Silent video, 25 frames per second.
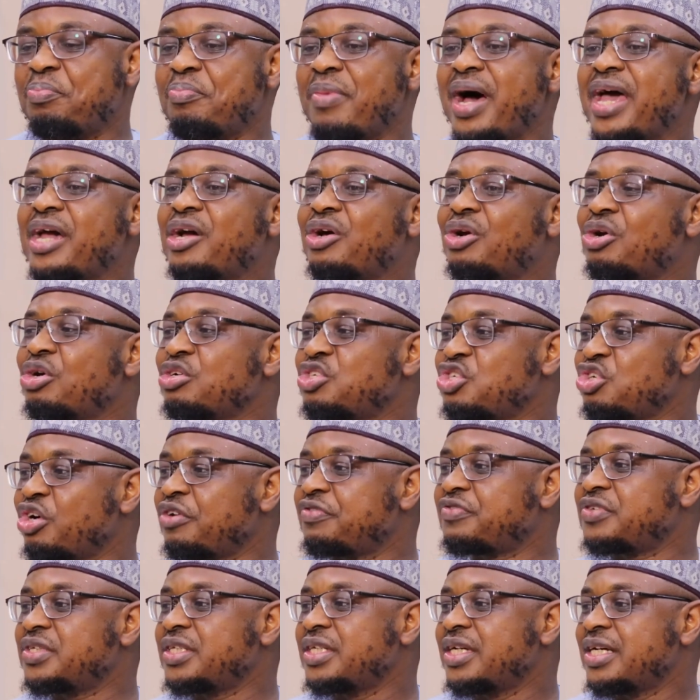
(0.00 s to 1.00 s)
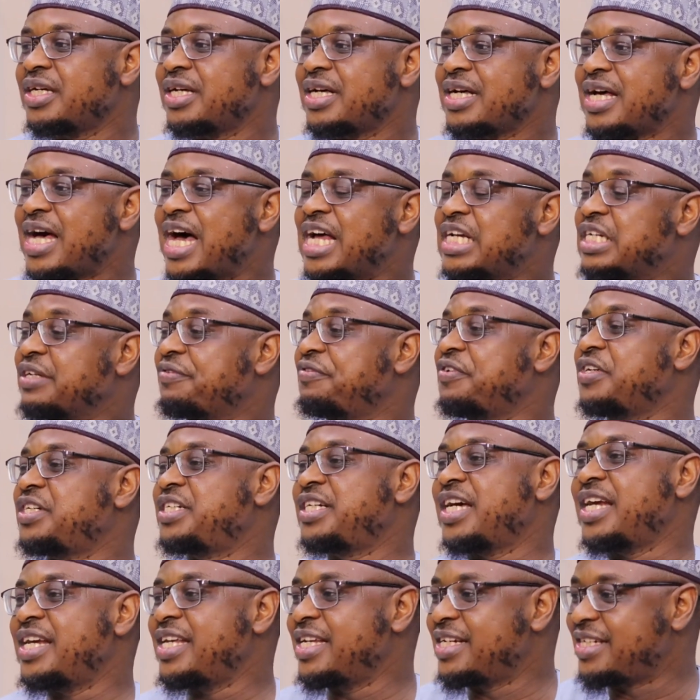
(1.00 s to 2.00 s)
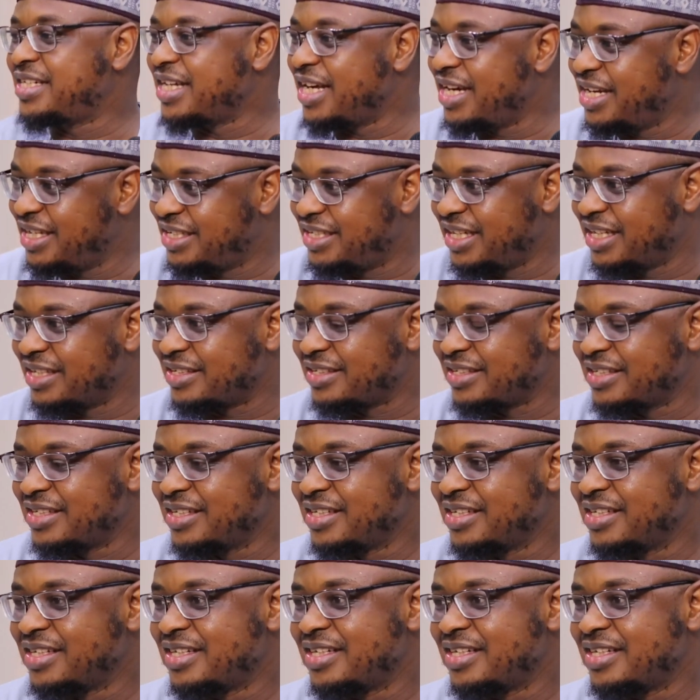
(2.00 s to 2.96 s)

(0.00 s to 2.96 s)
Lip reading: of Microsoft Artificial Intelligence.